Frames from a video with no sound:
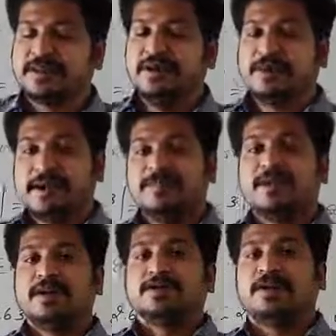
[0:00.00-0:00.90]
Okay?
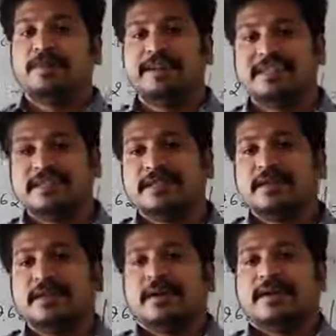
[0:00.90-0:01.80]
So please
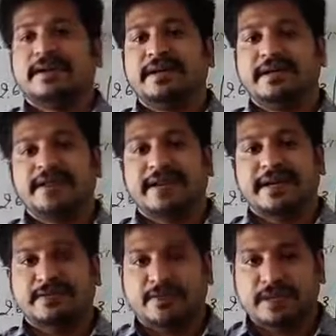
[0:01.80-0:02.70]
read it
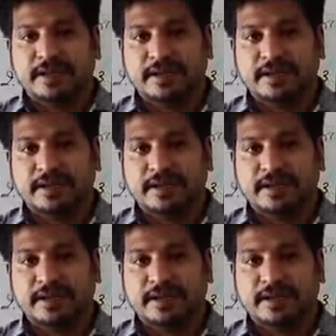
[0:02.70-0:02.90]
carefully,